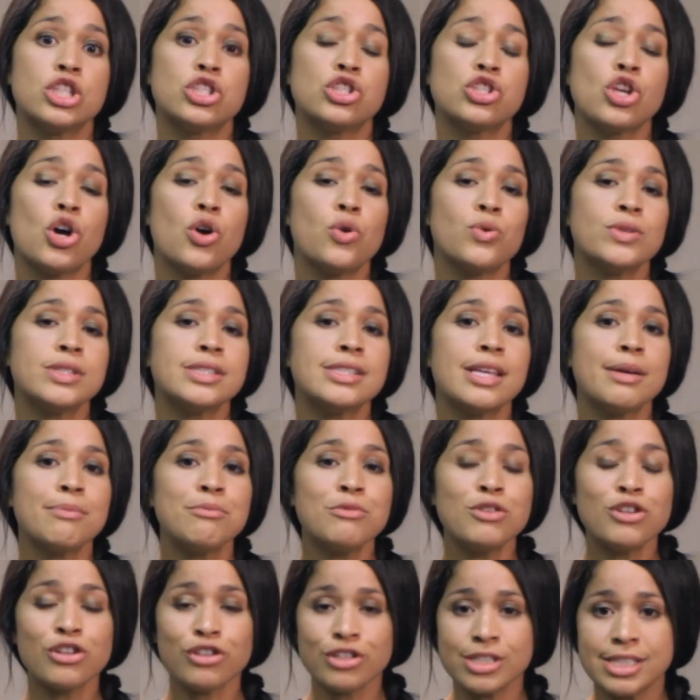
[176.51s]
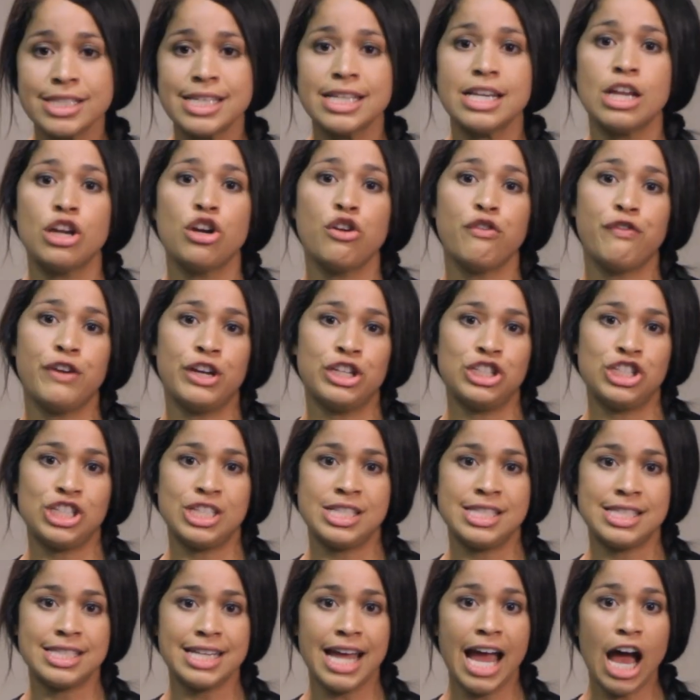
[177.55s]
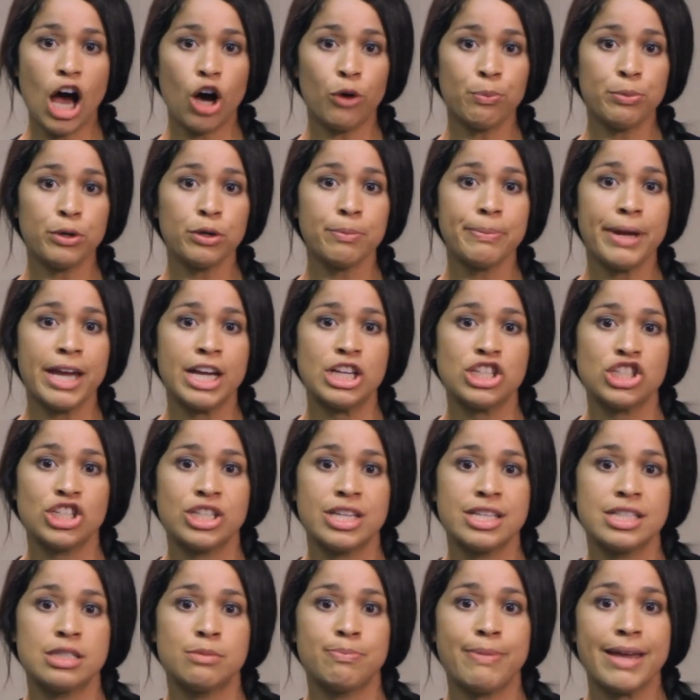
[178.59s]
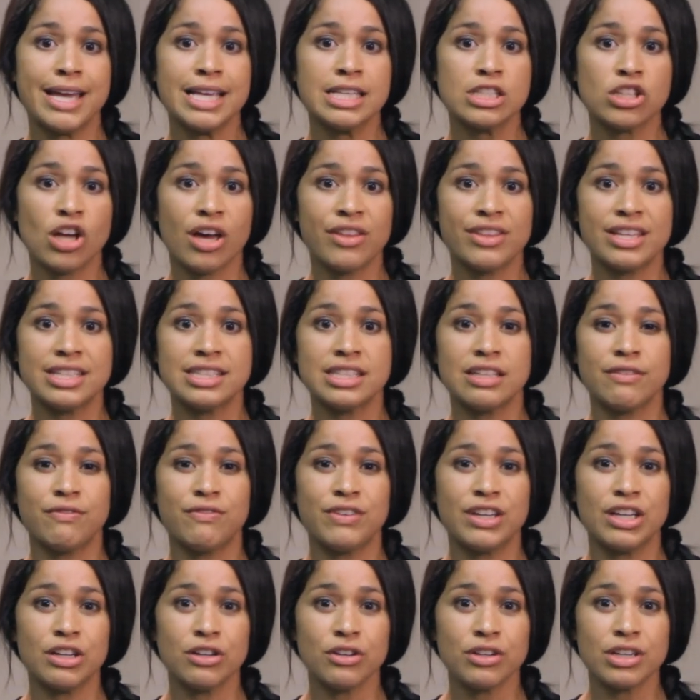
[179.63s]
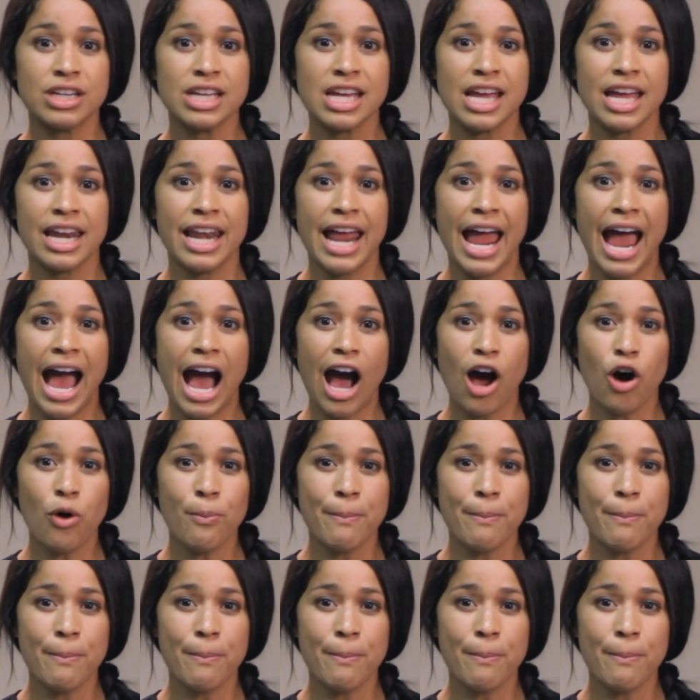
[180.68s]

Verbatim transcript: So some nursing interventions to help your patient is based on the severity and how